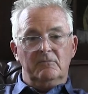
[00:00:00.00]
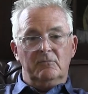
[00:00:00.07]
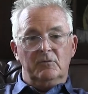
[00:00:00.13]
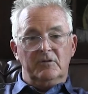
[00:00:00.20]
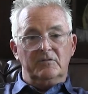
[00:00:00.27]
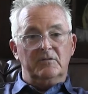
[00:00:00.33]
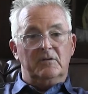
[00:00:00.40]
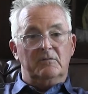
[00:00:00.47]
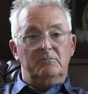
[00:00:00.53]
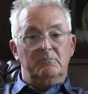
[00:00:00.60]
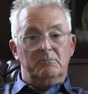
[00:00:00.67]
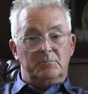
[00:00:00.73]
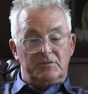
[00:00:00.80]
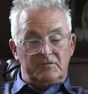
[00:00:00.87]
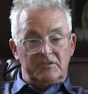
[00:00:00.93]
was a
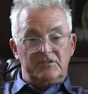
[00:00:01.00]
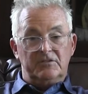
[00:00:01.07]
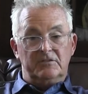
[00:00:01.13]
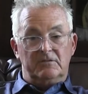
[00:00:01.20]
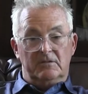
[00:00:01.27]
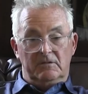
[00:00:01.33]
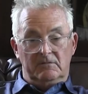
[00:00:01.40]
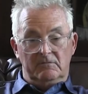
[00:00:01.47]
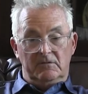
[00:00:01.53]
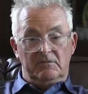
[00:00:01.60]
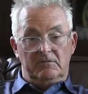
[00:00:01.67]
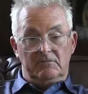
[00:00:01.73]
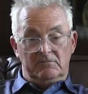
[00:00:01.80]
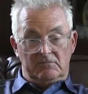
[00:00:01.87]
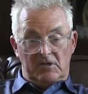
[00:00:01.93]
position of
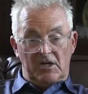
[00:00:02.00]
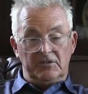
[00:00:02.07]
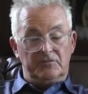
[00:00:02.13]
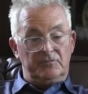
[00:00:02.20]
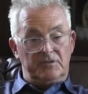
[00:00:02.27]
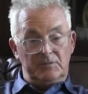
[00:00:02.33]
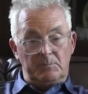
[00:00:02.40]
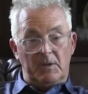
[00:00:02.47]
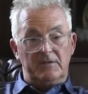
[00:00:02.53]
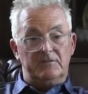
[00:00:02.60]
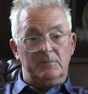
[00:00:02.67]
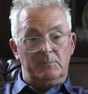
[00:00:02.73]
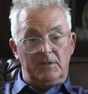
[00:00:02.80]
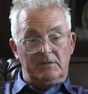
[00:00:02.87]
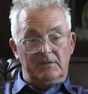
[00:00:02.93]
a large
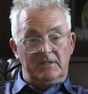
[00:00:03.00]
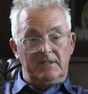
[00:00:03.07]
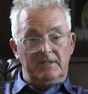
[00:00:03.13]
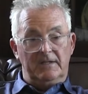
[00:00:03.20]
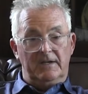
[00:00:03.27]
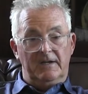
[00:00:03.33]
responsibility.